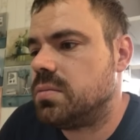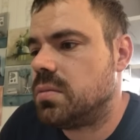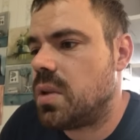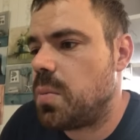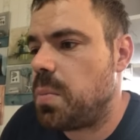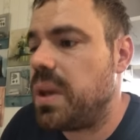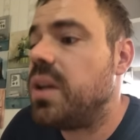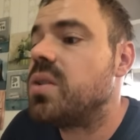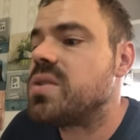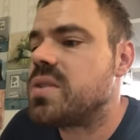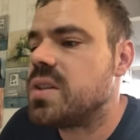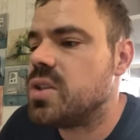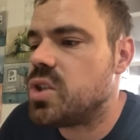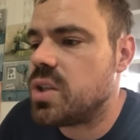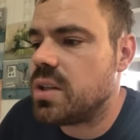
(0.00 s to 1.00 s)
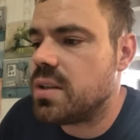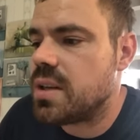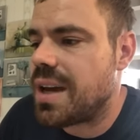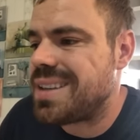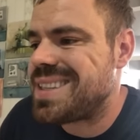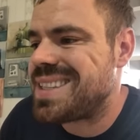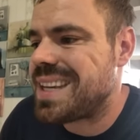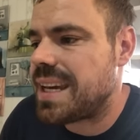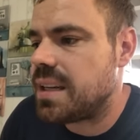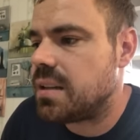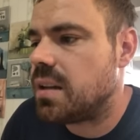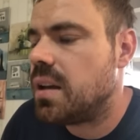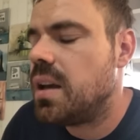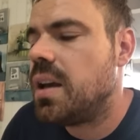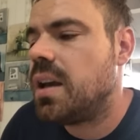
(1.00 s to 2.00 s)
POCG.site
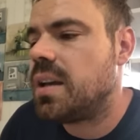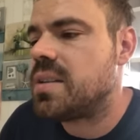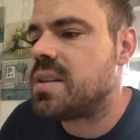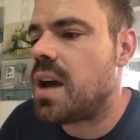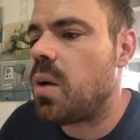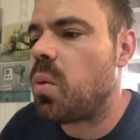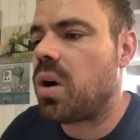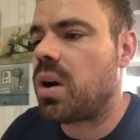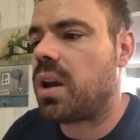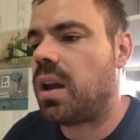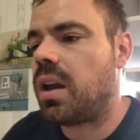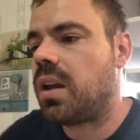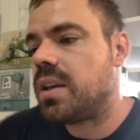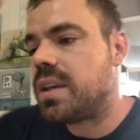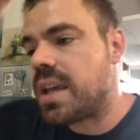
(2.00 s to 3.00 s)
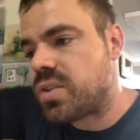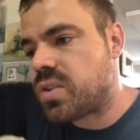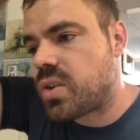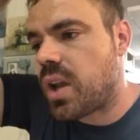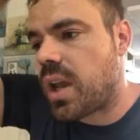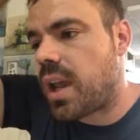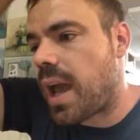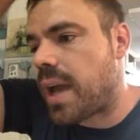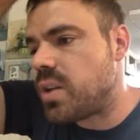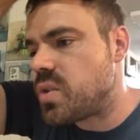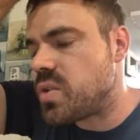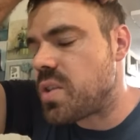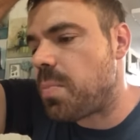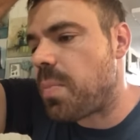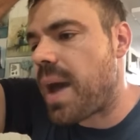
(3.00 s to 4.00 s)
is not working. Yesterday, I used
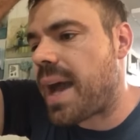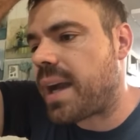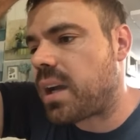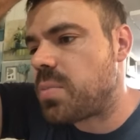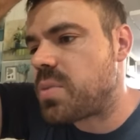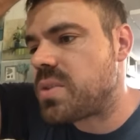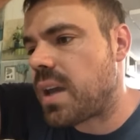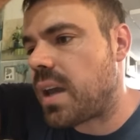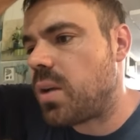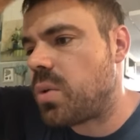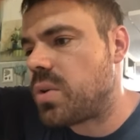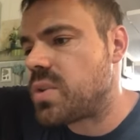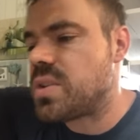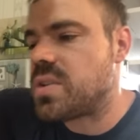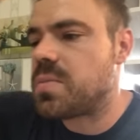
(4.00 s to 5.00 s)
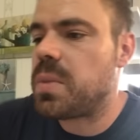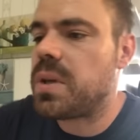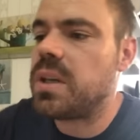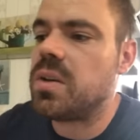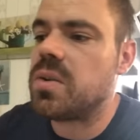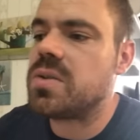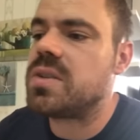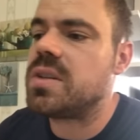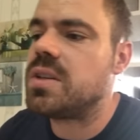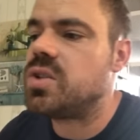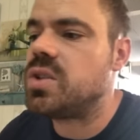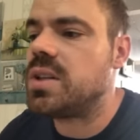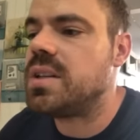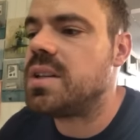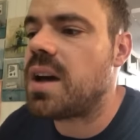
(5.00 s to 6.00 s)
the backup site, which is
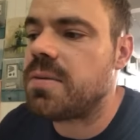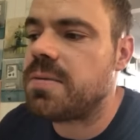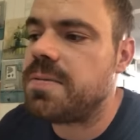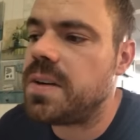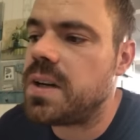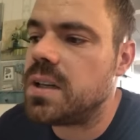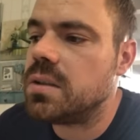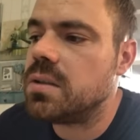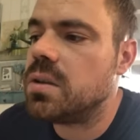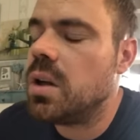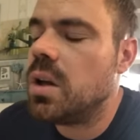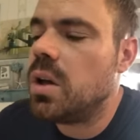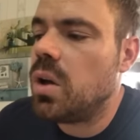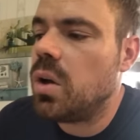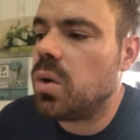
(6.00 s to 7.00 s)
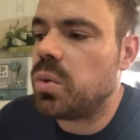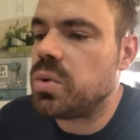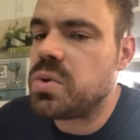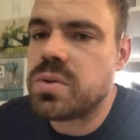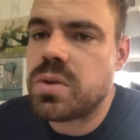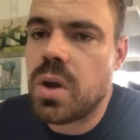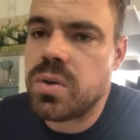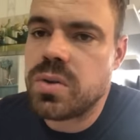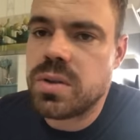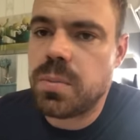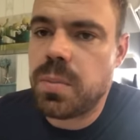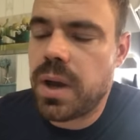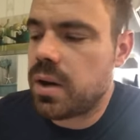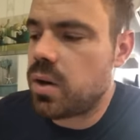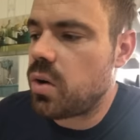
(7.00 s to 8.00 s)
POCG.fun, which was hosted
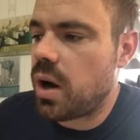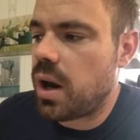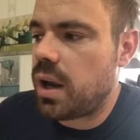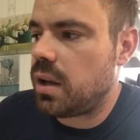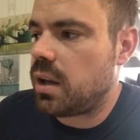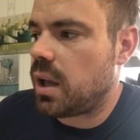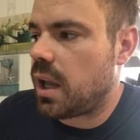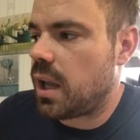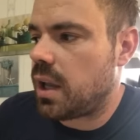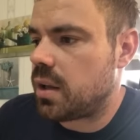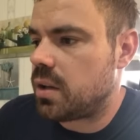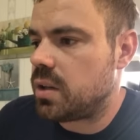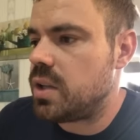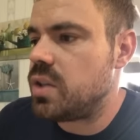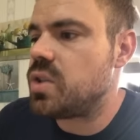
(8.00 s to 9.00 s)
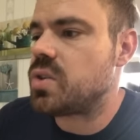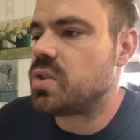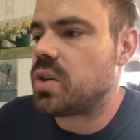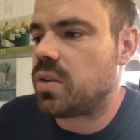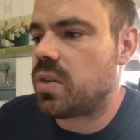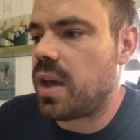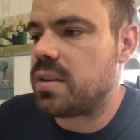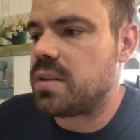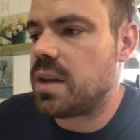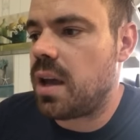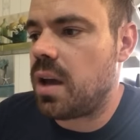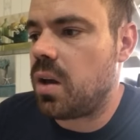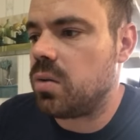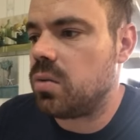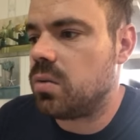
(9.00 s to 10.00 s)
by Craig, and he just took that
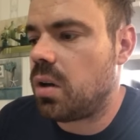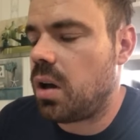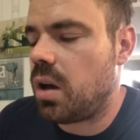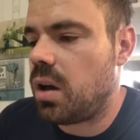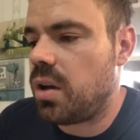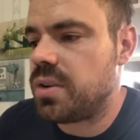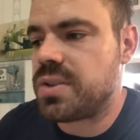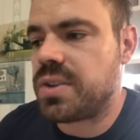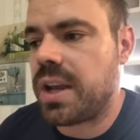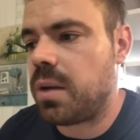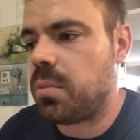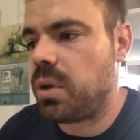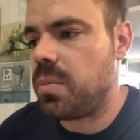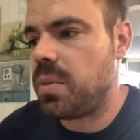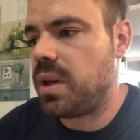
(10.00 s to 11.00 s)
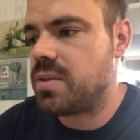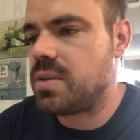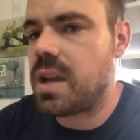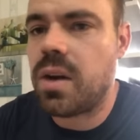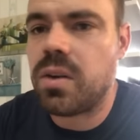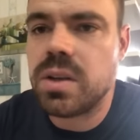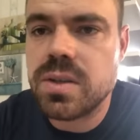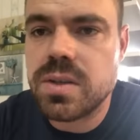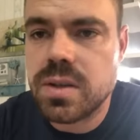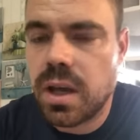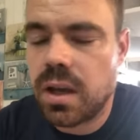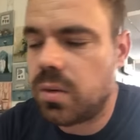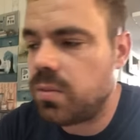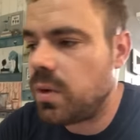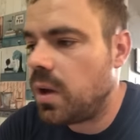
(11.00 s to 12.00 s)
down, understandably, because now he's kind of